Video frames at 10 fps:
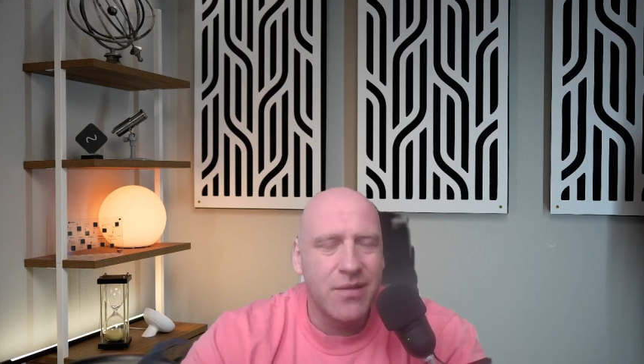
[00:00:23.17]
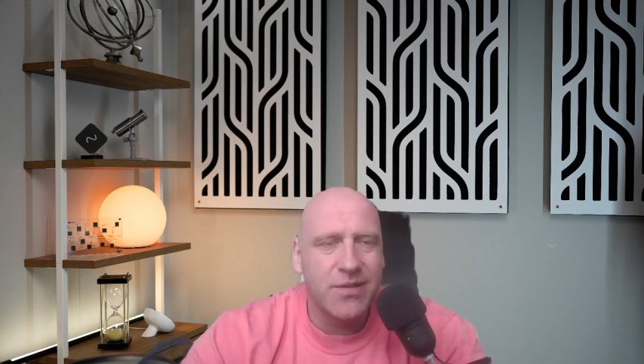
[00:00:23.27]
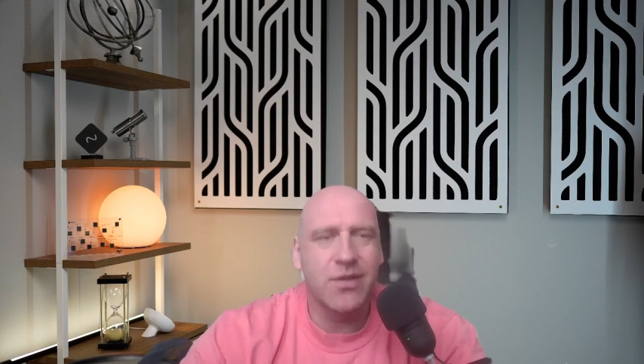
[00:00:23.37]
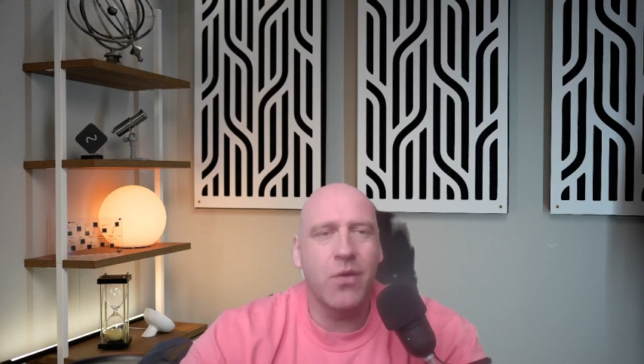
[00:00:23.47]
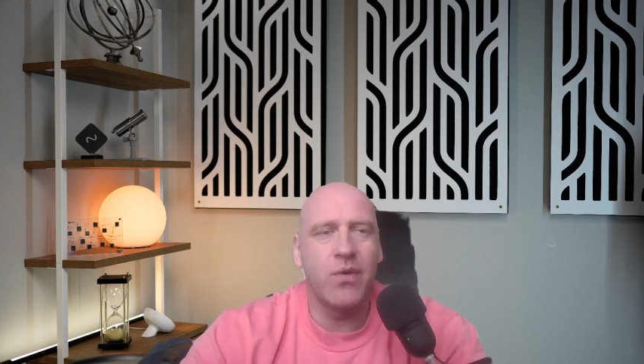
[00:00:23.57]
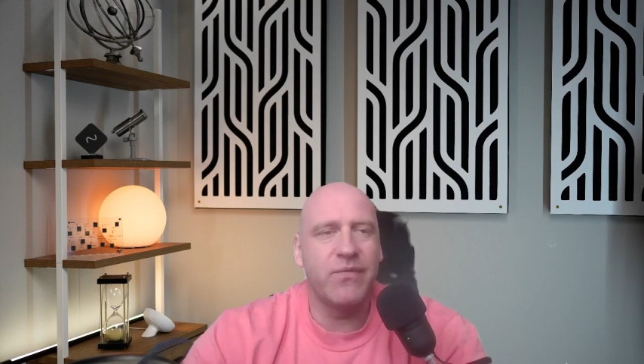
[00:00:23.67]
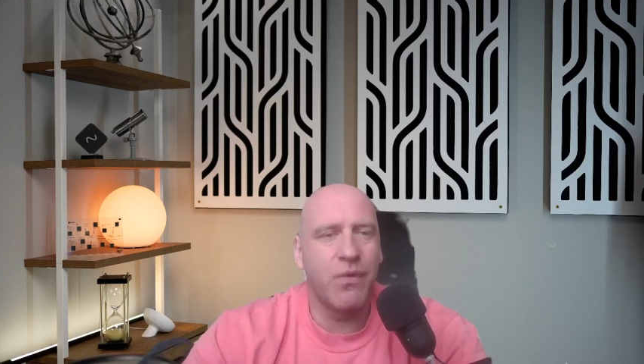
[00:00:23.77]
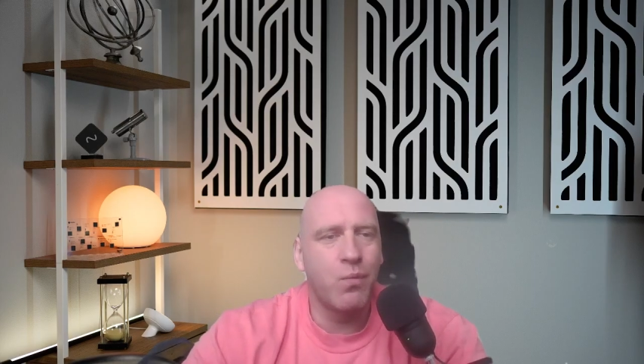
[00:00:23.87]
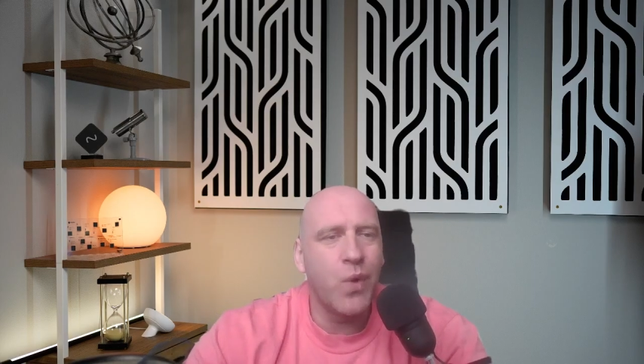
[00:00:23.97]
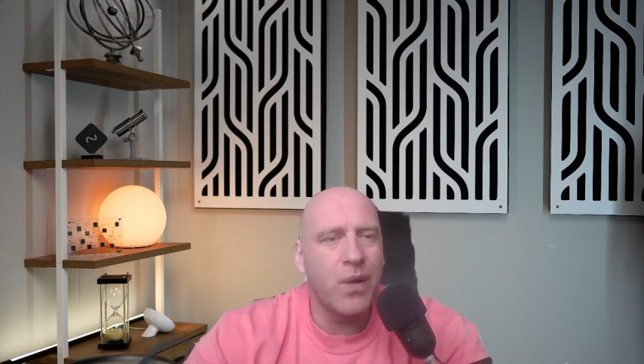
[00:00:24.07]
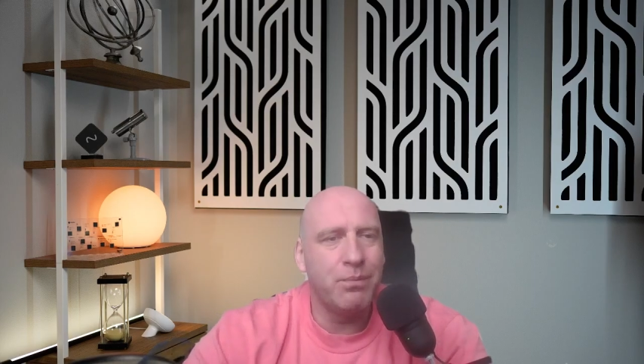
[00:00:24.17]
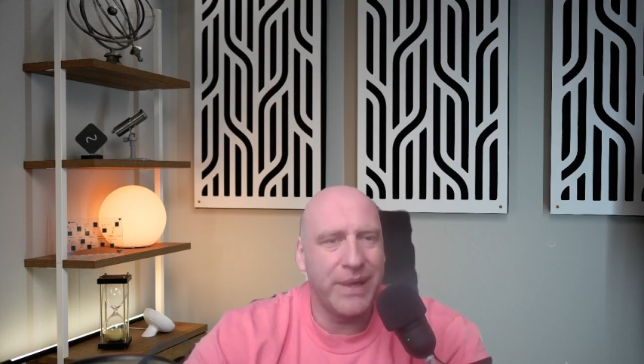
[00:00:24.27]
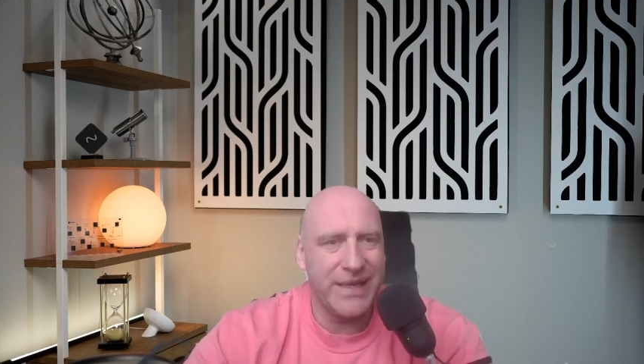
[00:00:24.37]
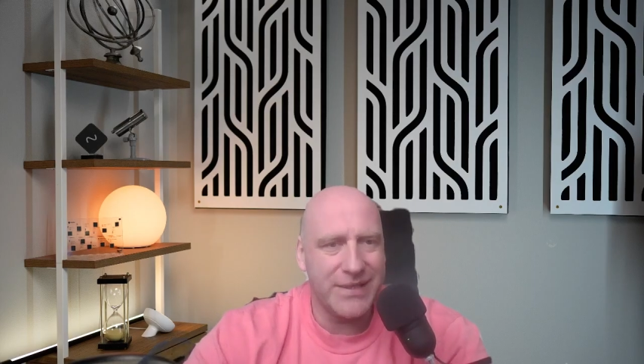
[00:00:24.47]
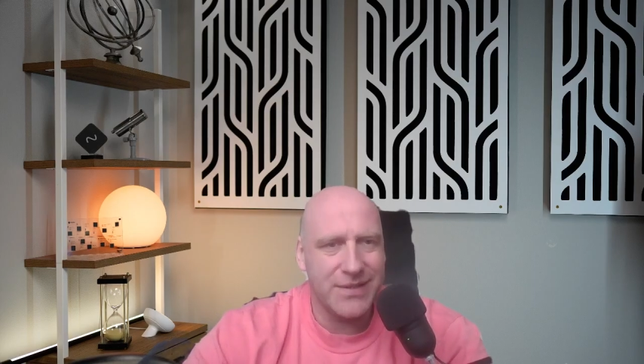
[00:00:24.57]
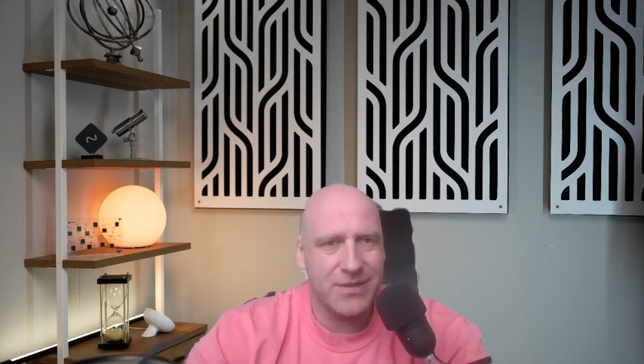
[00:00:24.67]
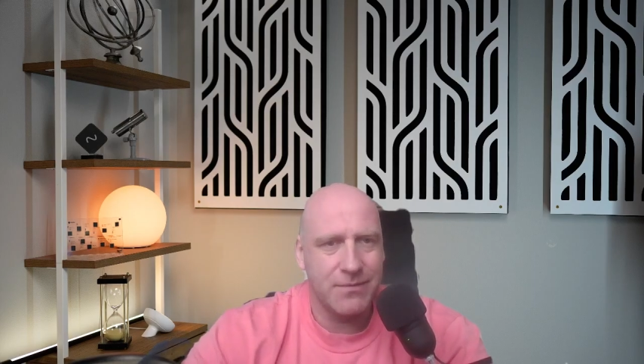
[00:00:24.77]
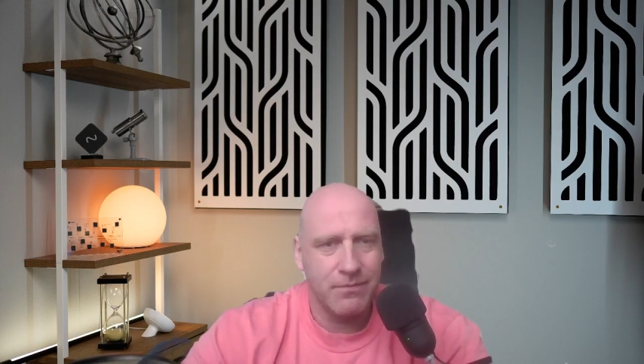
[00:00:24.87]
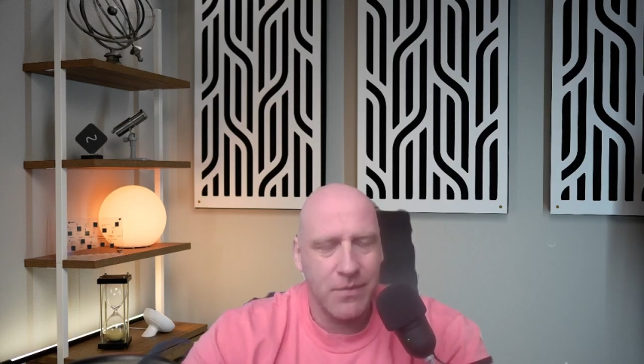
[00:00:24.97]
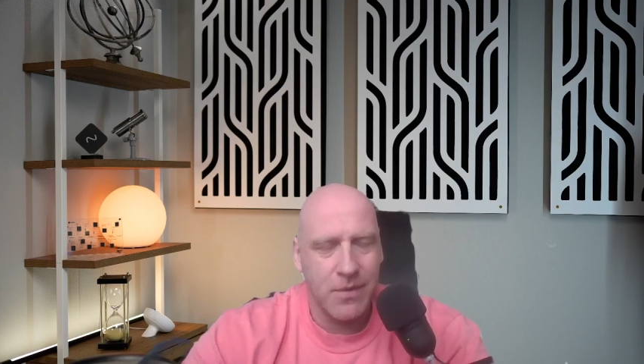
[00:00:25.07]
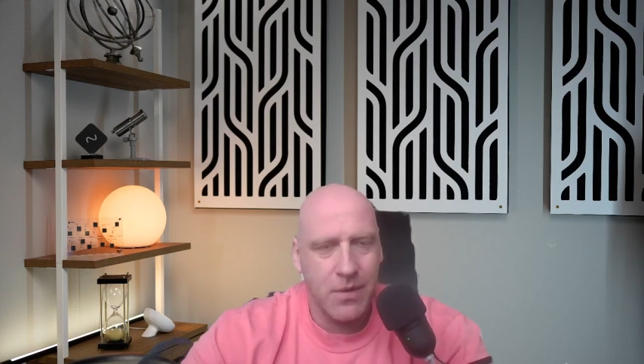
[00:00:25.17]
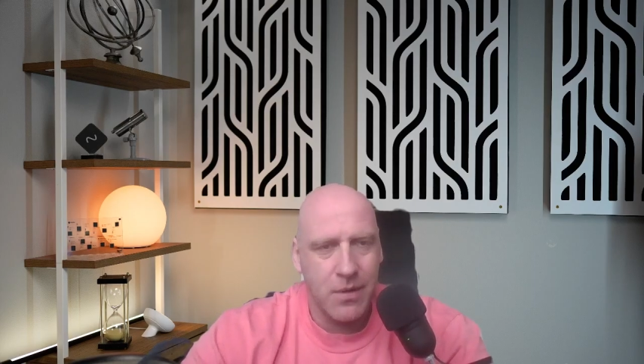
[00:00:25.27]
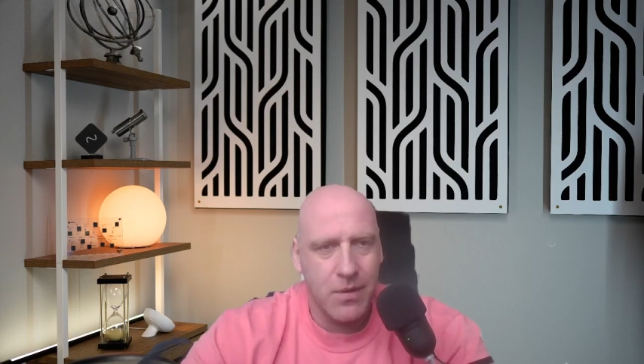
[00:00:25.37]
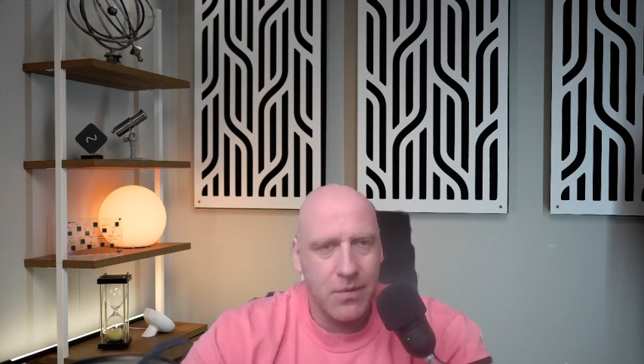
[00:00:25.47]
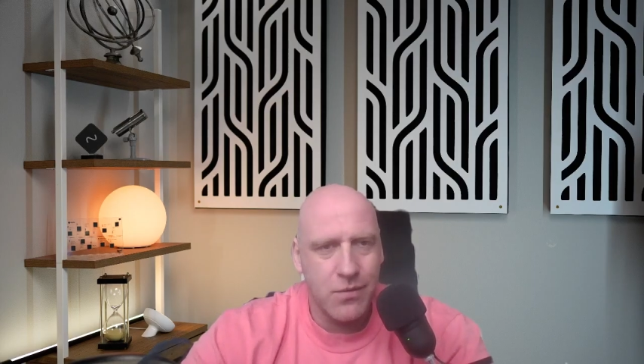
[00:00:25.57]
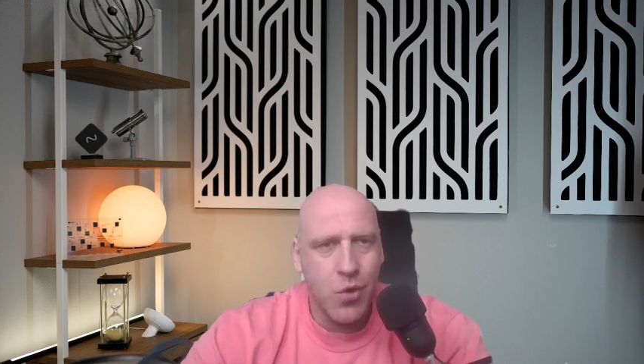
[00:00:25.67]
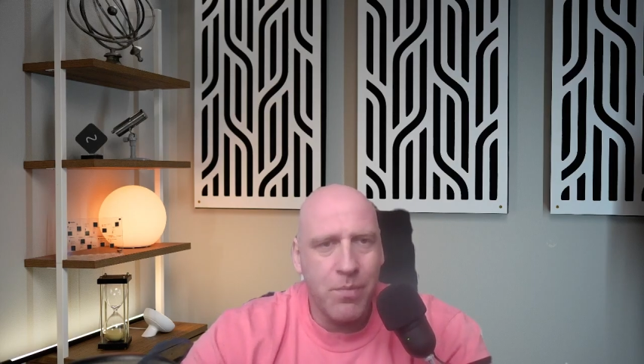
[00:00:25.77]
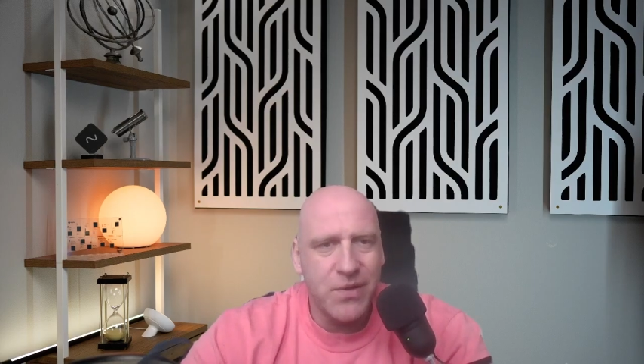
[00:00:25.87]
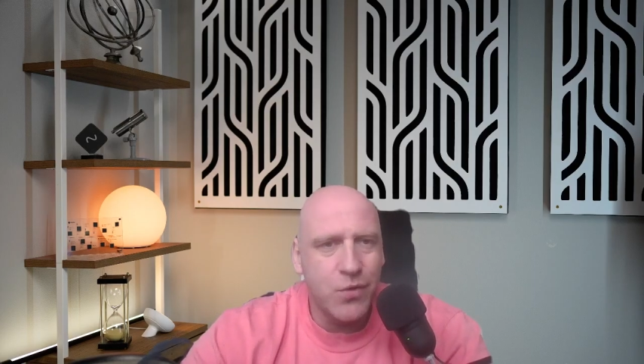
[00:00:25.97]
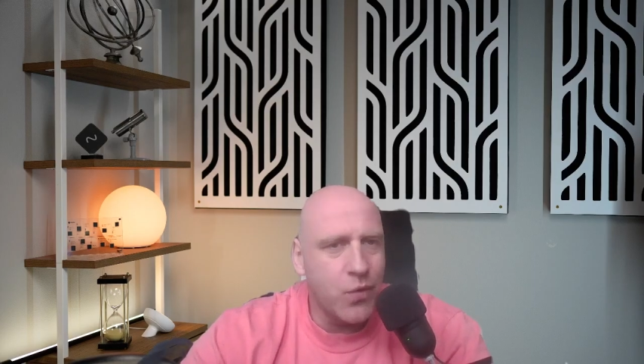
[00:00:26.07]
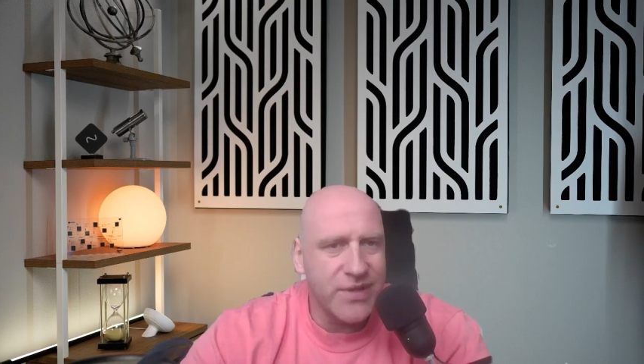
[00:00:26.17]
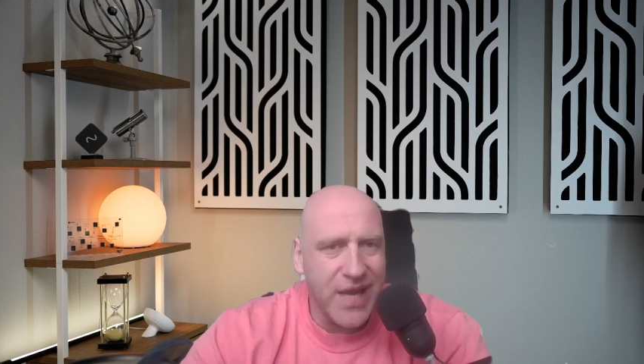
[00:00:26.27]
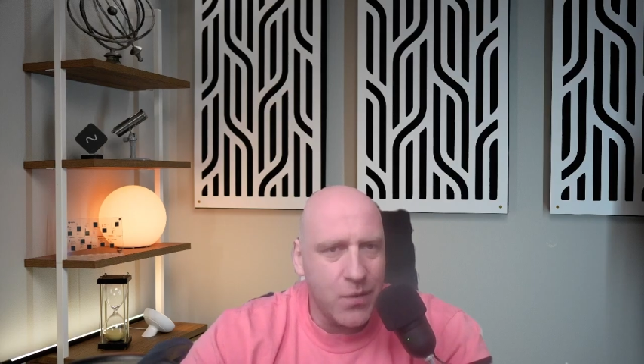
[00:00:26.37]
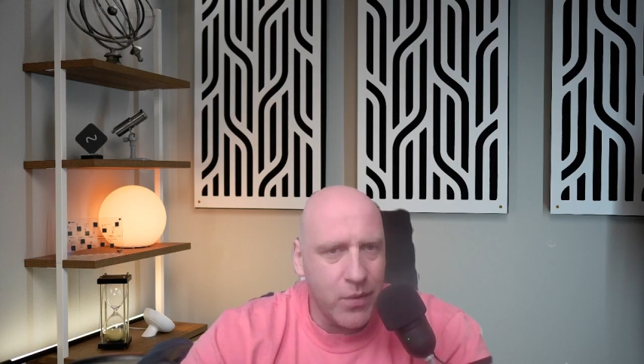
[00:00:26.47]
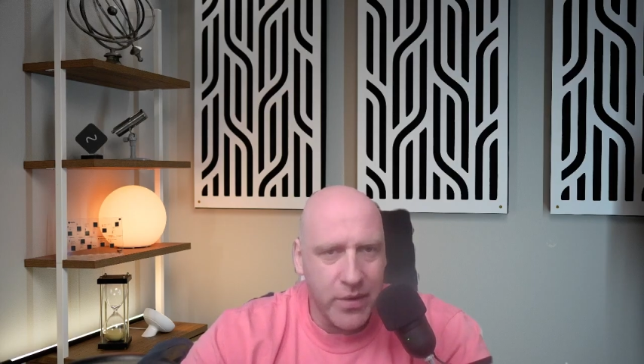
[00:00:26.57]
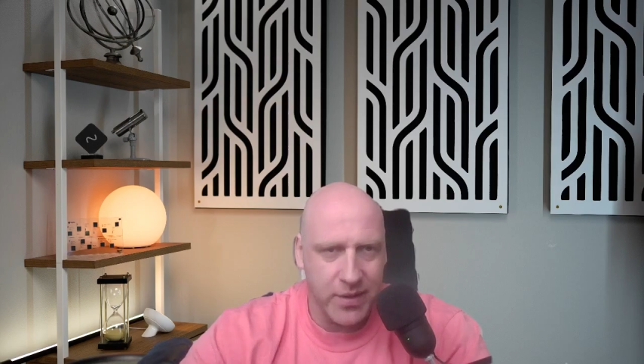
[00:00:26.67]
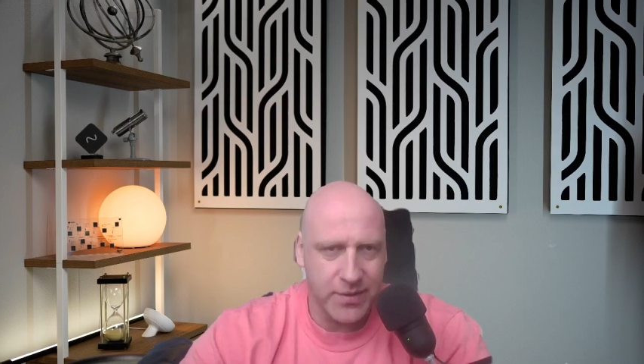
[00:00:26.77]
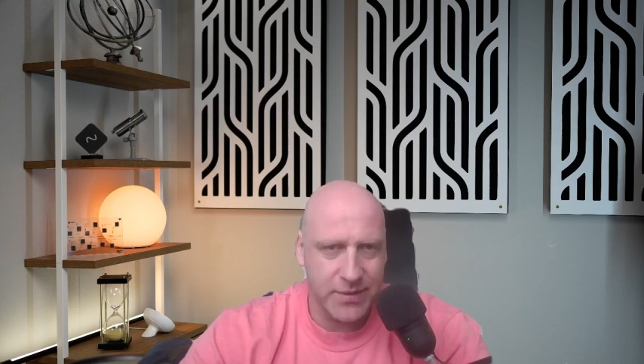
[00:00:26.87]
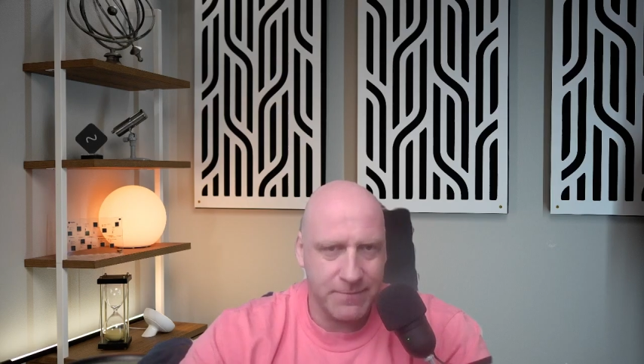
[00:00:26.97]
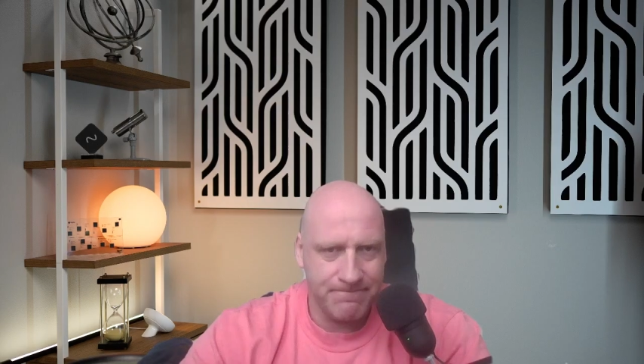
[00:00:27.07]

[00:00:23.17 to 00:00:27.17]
stolen from one place to open doors anywhere else.